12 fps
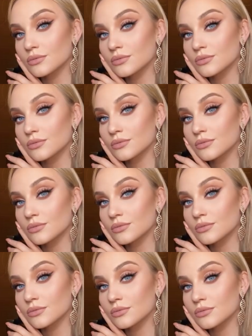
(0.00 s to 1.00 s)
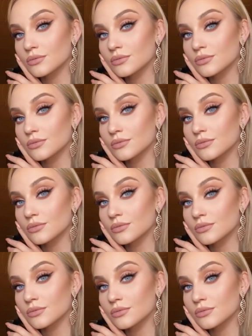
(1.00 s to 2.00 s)

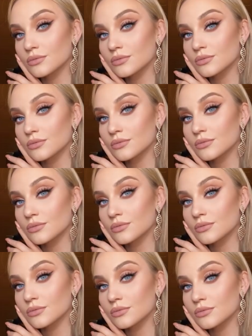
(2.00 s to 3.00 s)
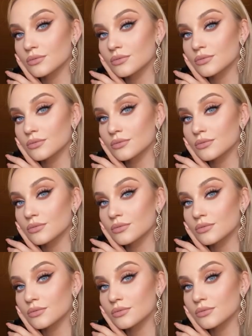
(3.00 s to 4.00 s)

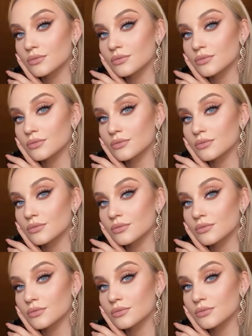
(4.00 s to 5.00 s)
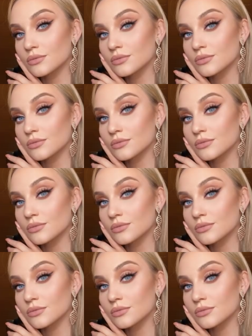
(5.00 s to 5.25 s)
[no speech]